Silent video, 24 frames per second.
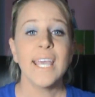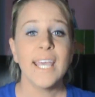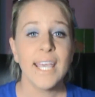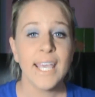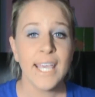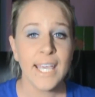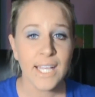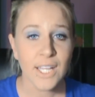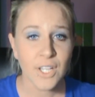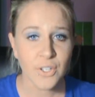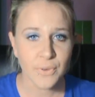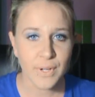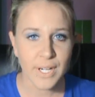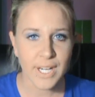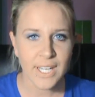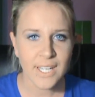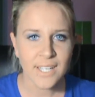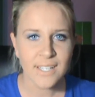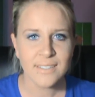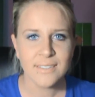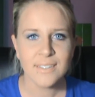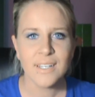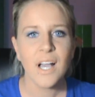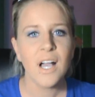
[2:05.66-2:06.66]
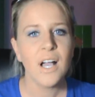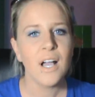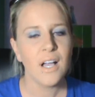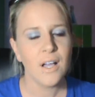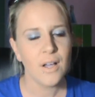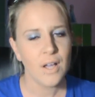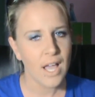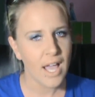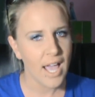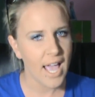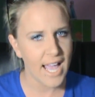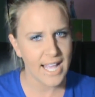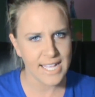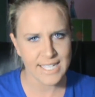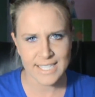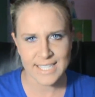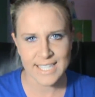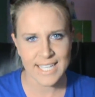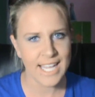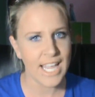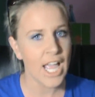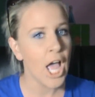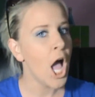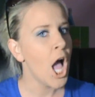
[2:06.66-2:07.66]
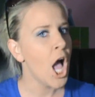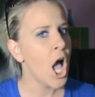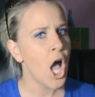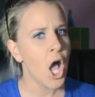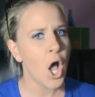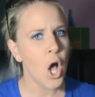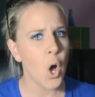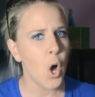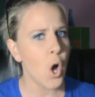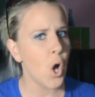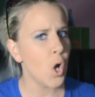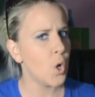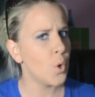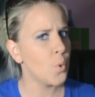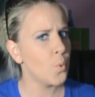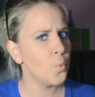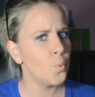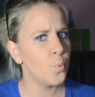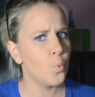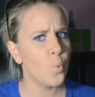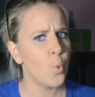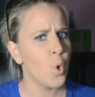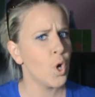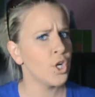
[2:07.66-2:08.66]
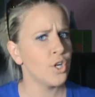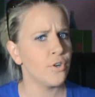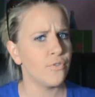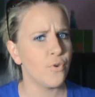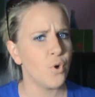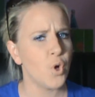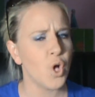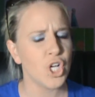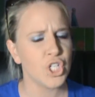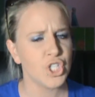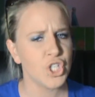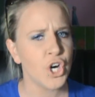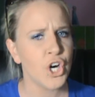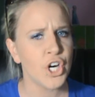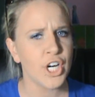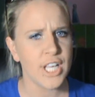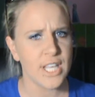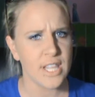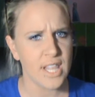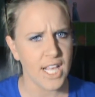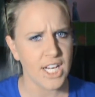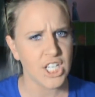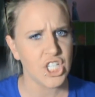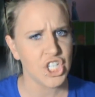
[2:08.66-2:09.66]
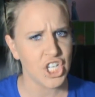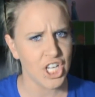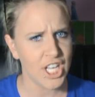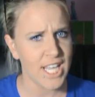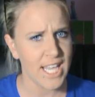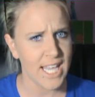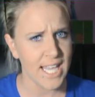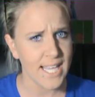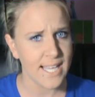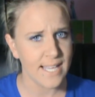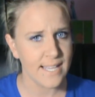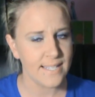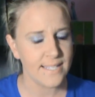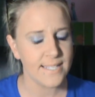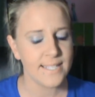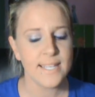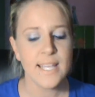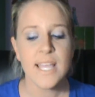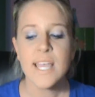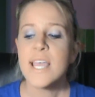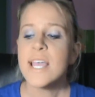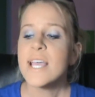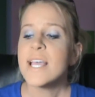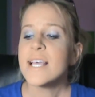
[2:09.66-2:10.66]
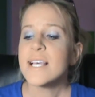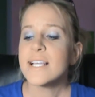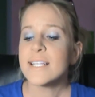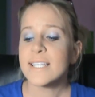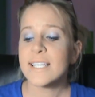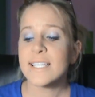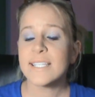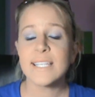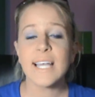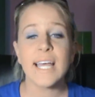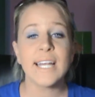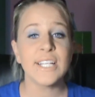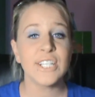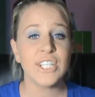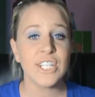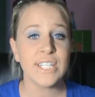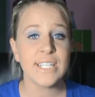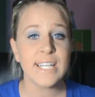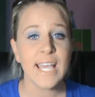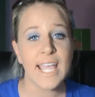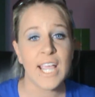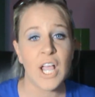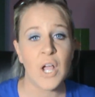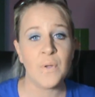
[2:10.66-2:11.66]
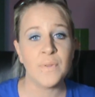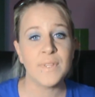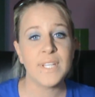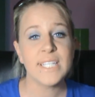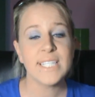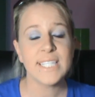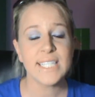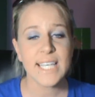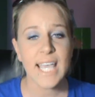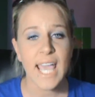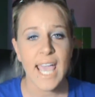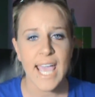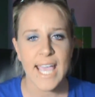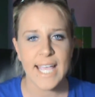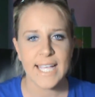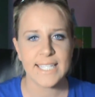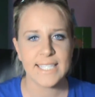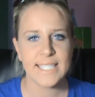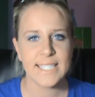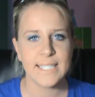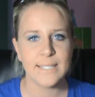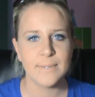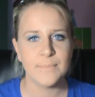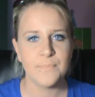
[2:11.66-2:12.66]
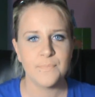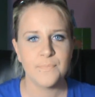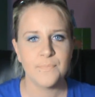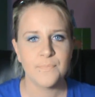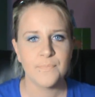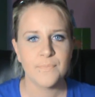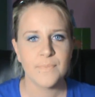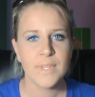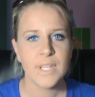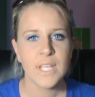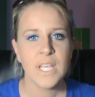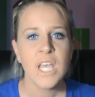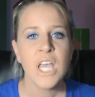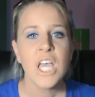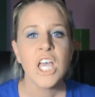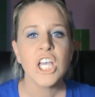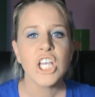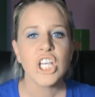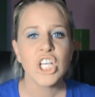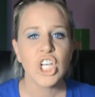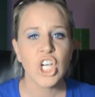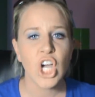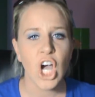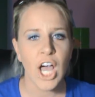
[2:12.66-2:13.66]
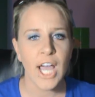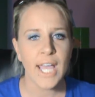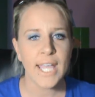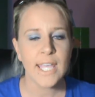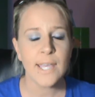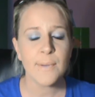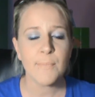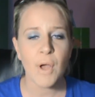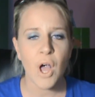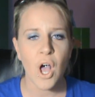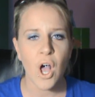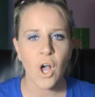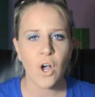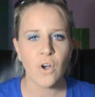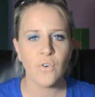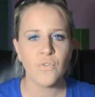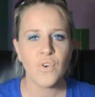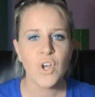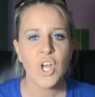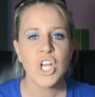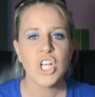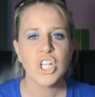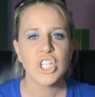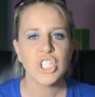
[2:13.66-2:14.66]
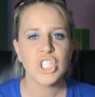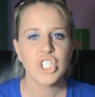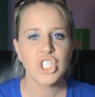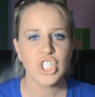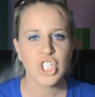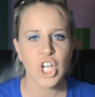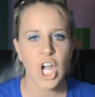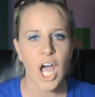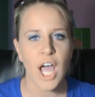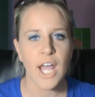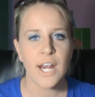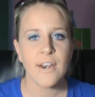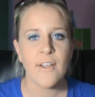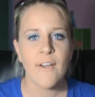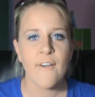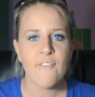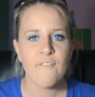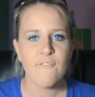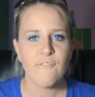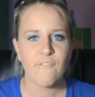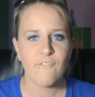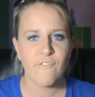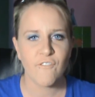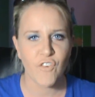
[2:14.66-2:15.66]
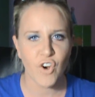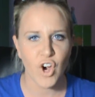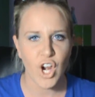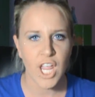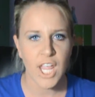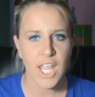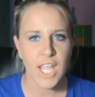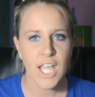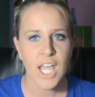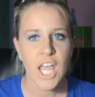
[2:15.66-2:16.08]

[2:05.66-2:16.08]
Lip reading: Hillary, as the wonderful attorney that she is, decided to take on this case. Got him off scot-free.